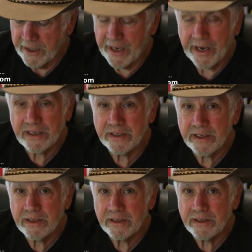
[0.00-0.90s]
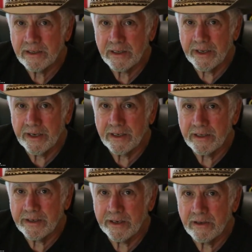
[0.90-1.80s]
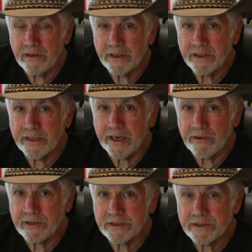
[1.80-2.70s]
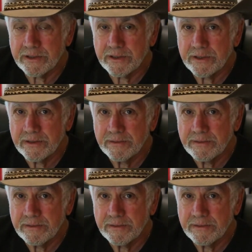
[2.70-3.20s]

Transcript: acting like little terrorists.